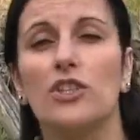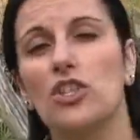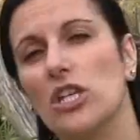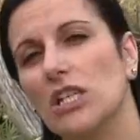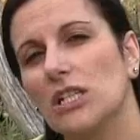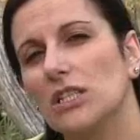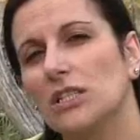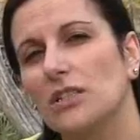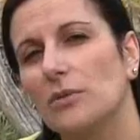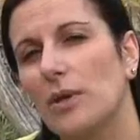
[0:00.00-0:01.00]
cheated a
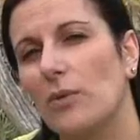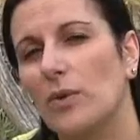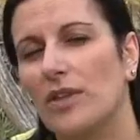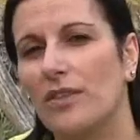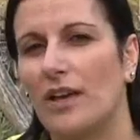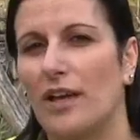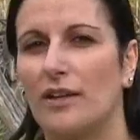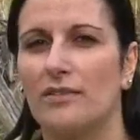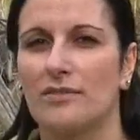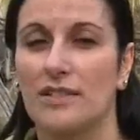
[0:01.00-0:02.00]
little bit with
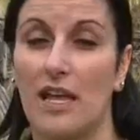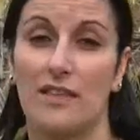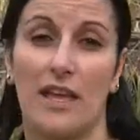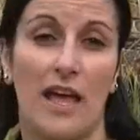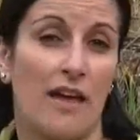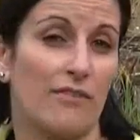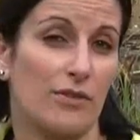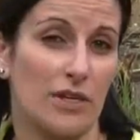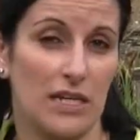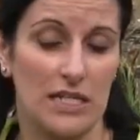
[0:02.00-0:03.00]
saying they have
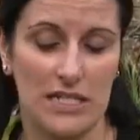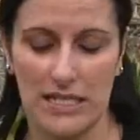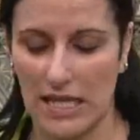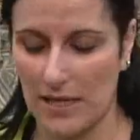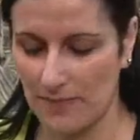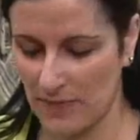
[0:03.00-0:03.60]
their EDC.